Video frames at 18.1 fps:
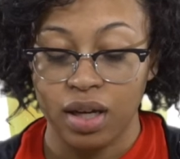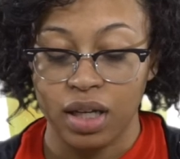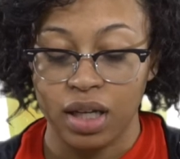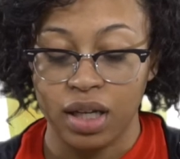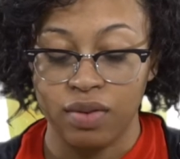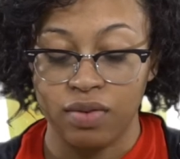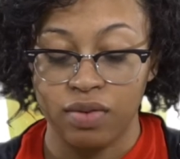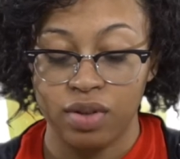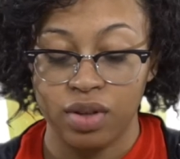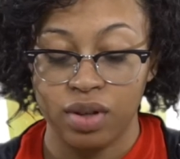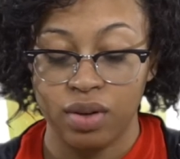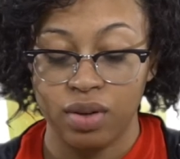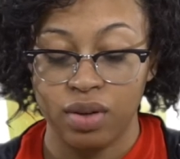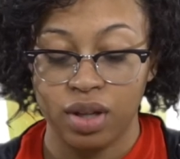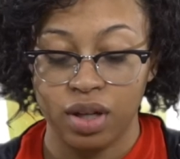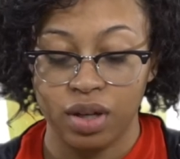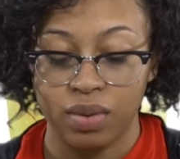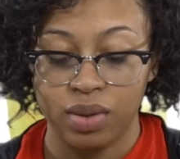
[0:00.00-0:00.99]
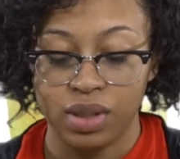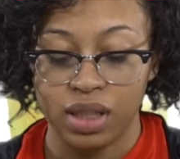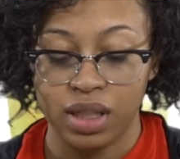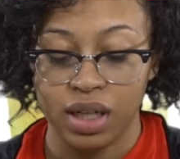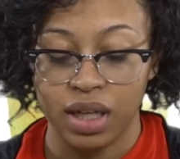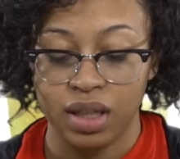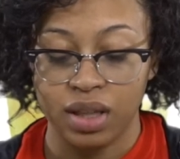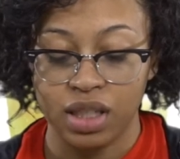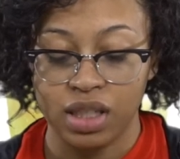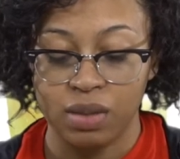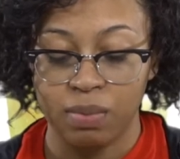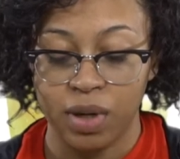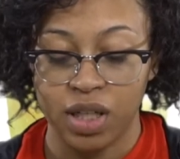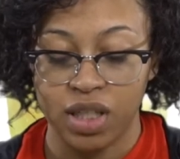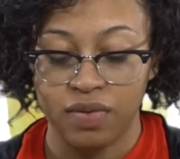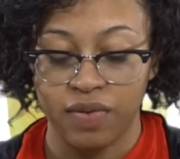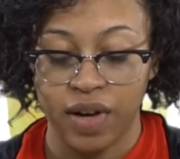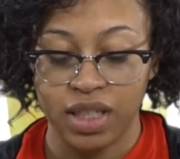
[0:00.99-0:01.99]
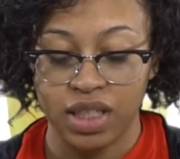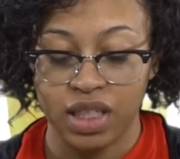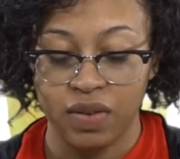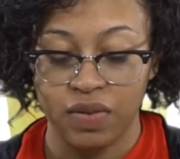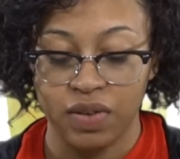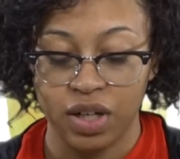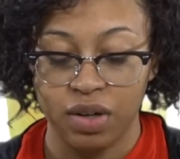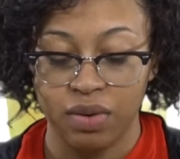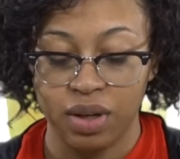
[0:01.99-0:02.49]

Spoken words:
Even though there was an endless buzz of activity